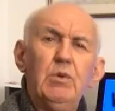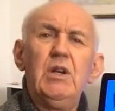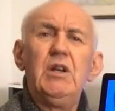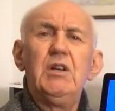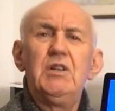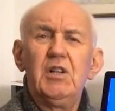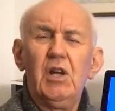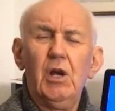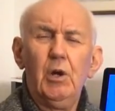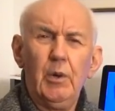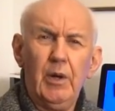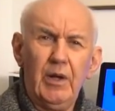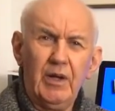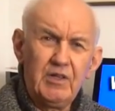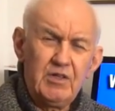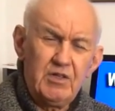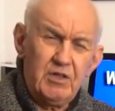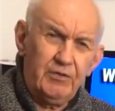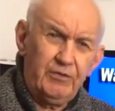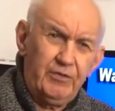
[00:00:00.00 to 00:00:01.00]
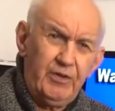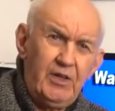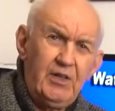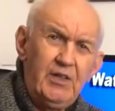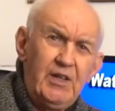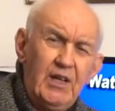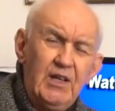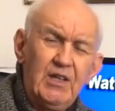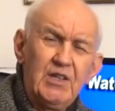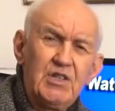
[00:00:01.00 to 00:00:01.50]
We need coax to
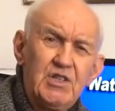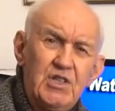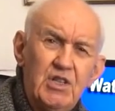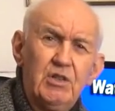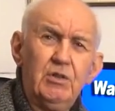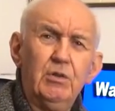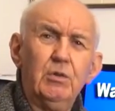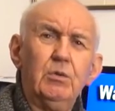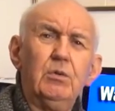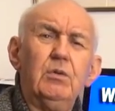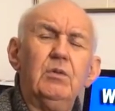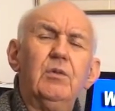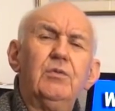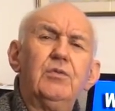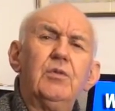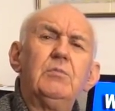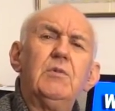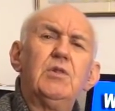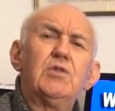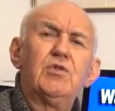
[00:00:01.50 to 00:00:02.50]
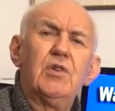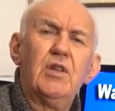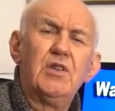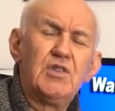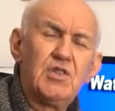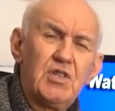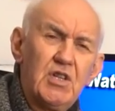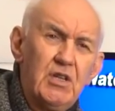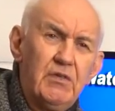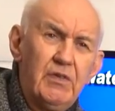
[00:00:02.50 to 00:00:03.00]
feed our signal from the
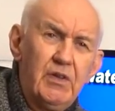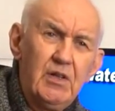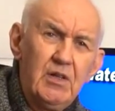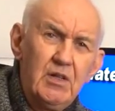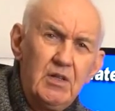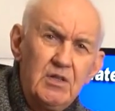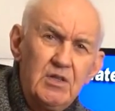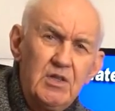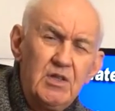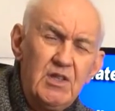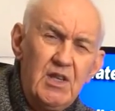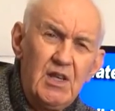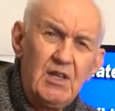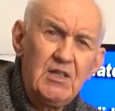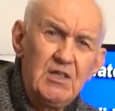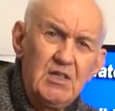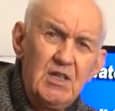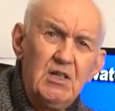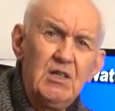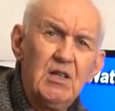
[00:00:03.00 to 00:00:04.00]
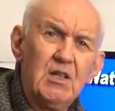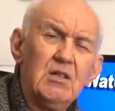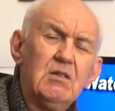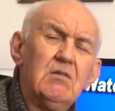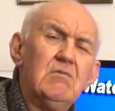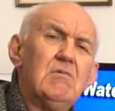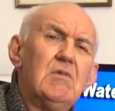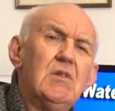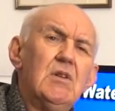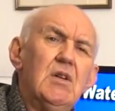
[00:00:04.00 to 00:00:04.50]
transceiver to the antenna
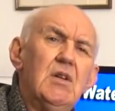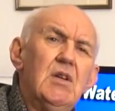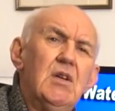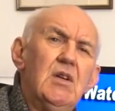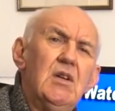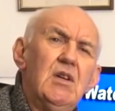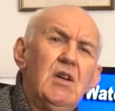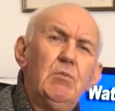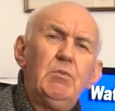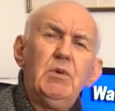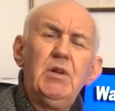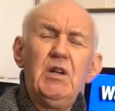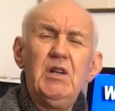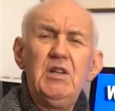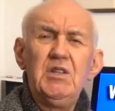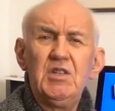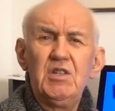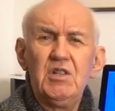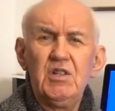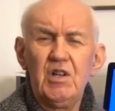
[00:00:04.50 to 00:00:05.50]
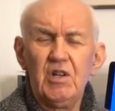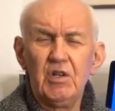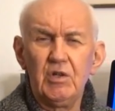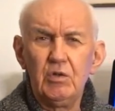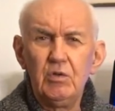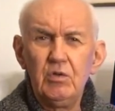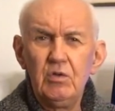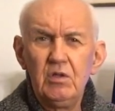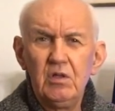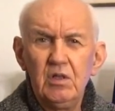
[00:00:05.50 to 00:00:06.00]
and we need to
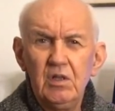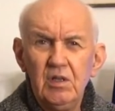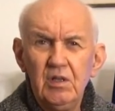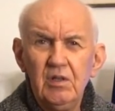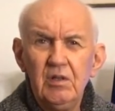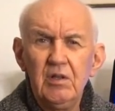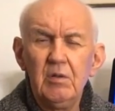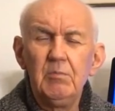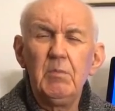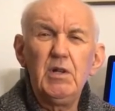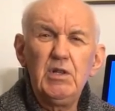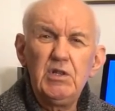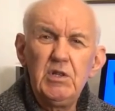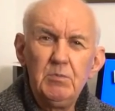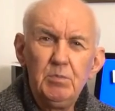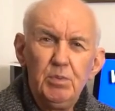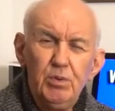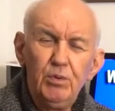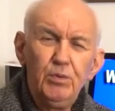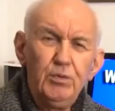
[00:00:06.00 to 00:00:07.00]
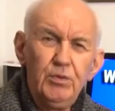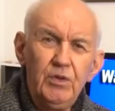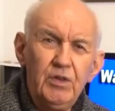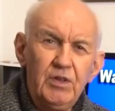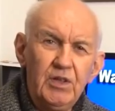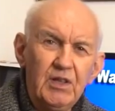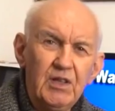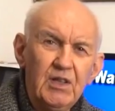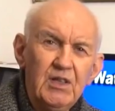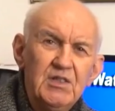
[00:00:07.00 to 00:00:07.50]
know the most important
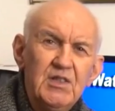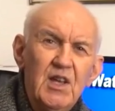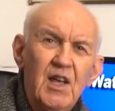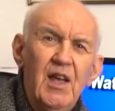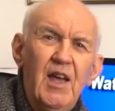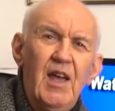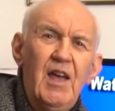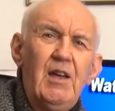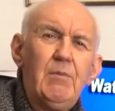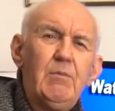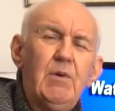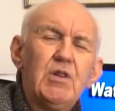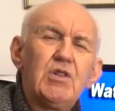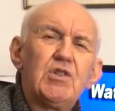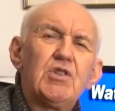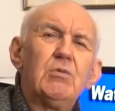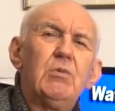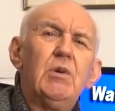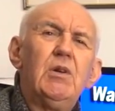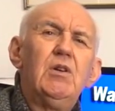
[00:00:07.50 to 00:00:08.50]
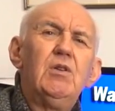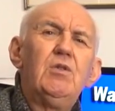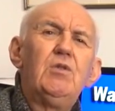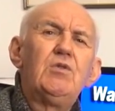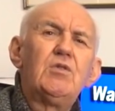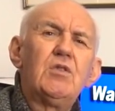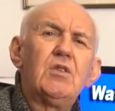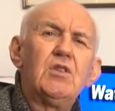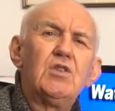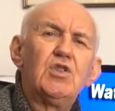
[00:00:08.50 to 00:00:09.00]
thing is how much do we
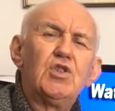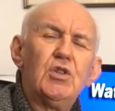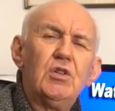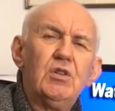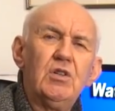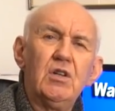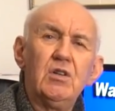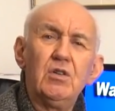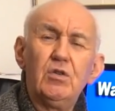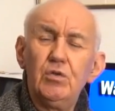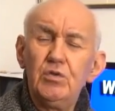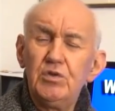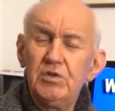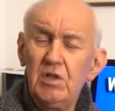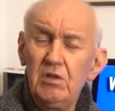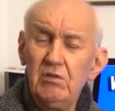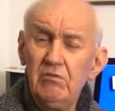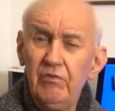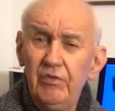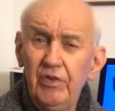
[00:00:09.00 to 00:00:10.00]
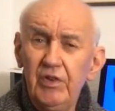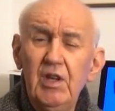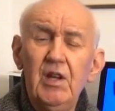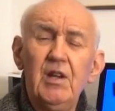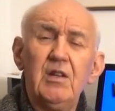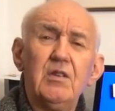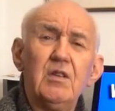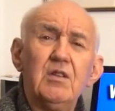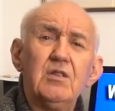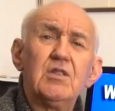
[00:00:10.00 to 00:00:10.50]
lose on the journey? And of course, don't
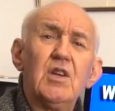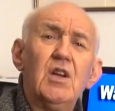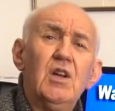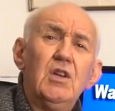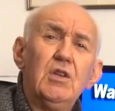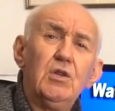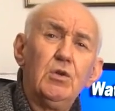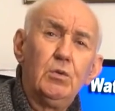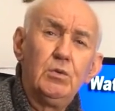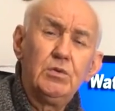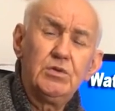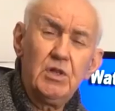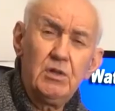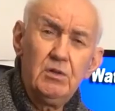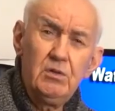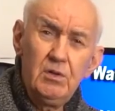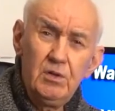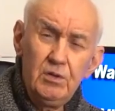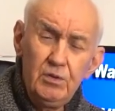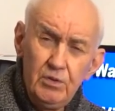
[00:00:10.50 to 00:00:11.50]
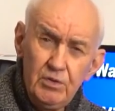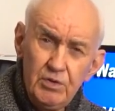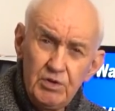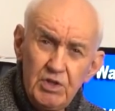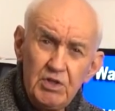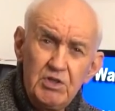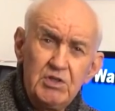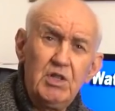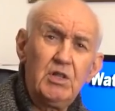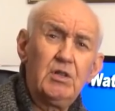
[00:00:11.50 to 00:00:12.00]
forget that you also
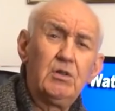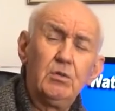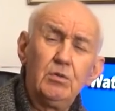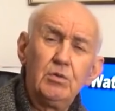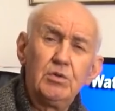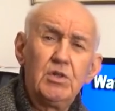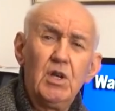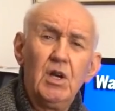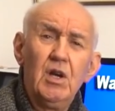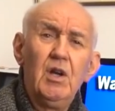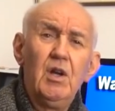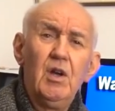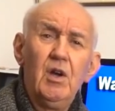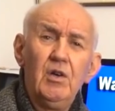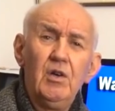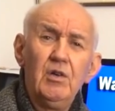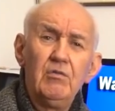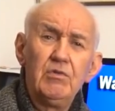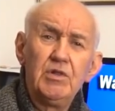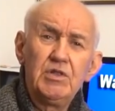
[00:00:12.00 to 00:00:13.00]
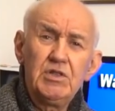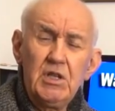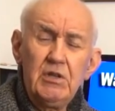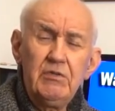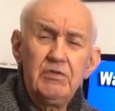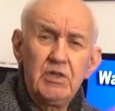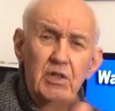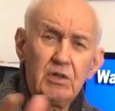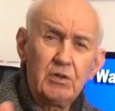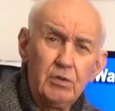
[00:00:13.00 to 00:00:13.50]
lose signals,
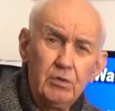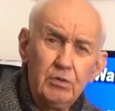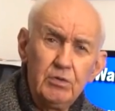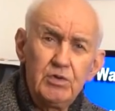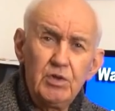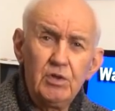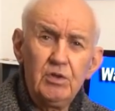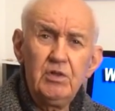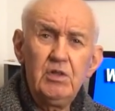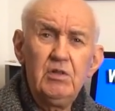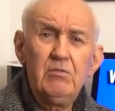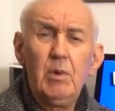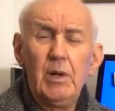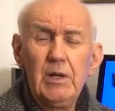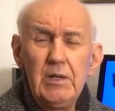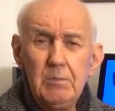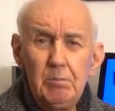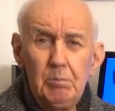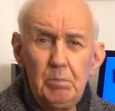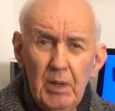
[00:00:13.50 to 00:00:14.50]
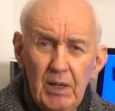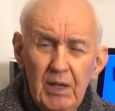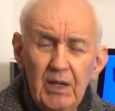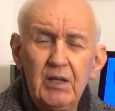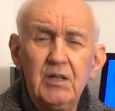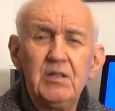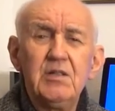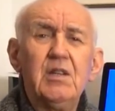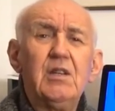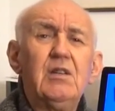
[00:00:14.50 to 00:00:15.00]
receive signals on the way
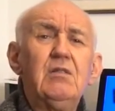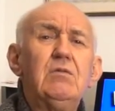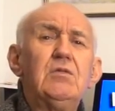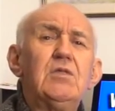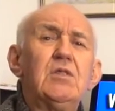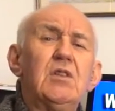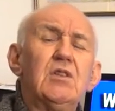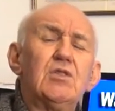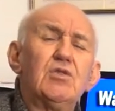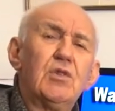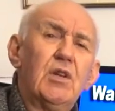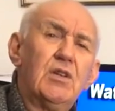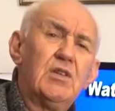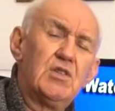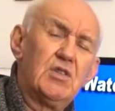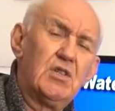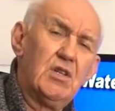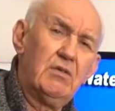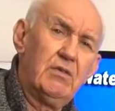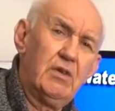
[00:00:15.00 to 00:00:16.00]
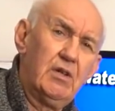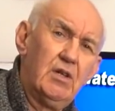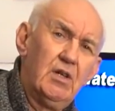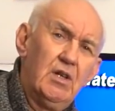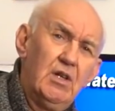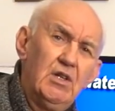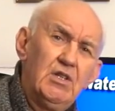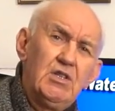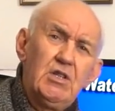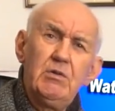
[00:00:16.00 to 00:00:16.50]
back down to the transceiver.
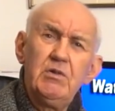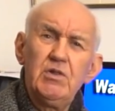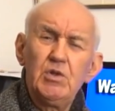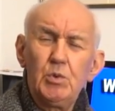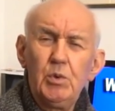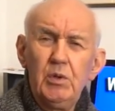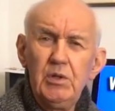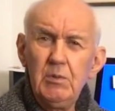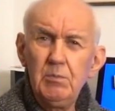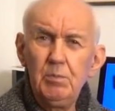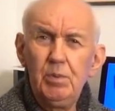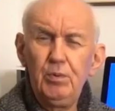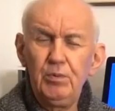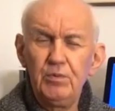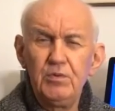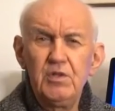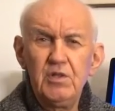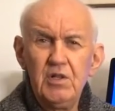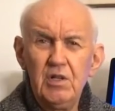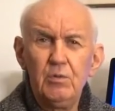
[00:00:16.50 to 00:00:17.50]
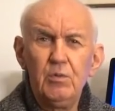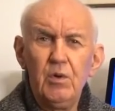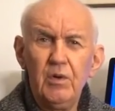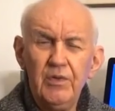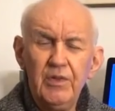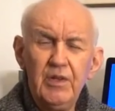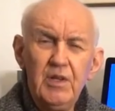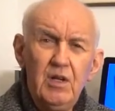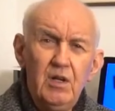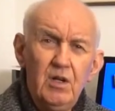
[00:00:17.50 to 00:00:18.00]
So it's quite important to know
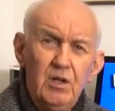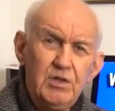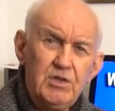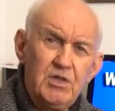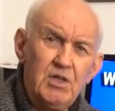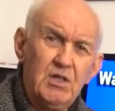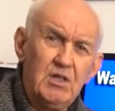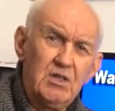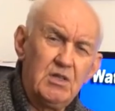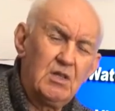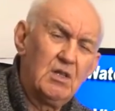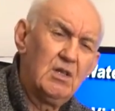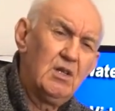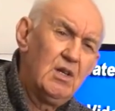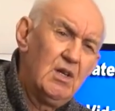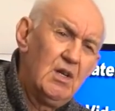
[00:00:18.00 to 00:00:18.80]
what the loss is.